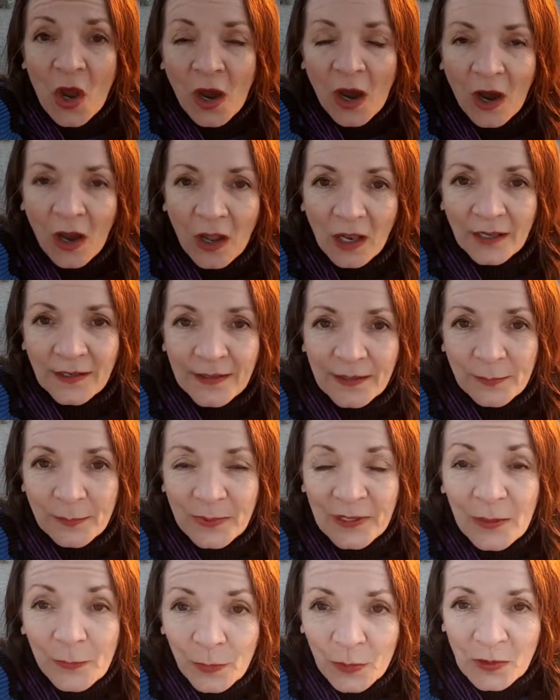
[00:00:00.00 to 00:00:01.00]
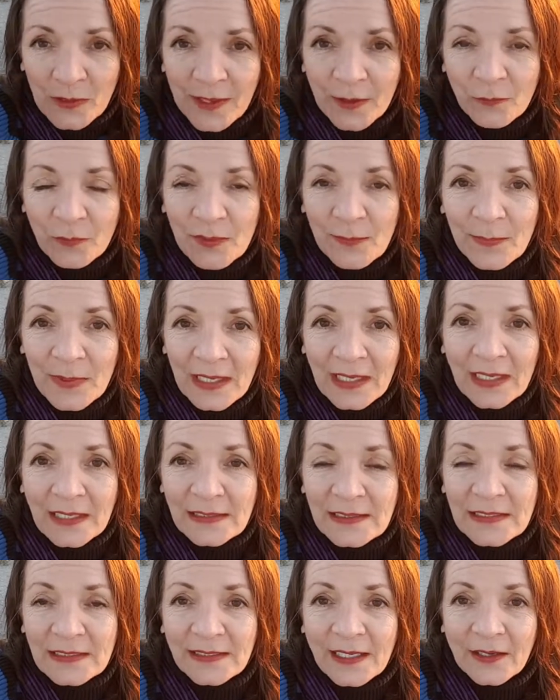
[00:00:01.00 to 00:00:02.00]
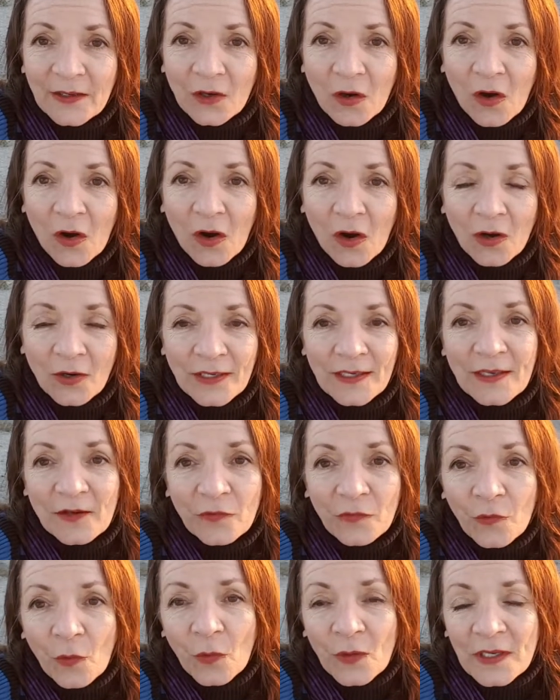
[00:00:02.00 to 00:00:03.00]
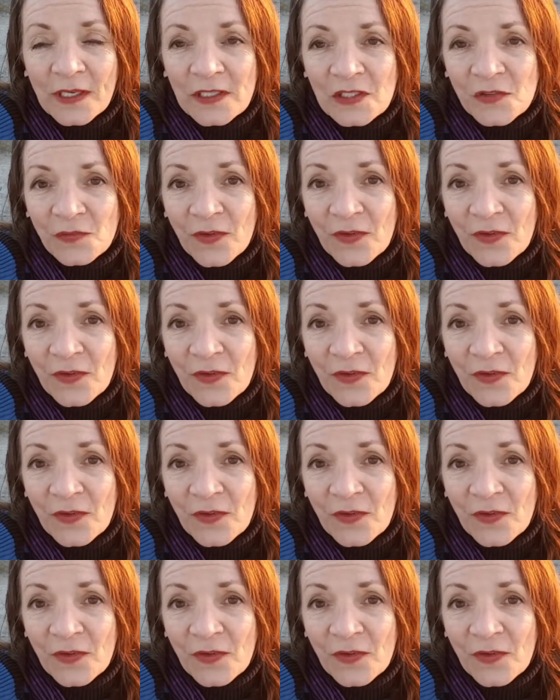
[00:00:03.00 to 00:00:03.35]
all the people that we meet that are in their 40s,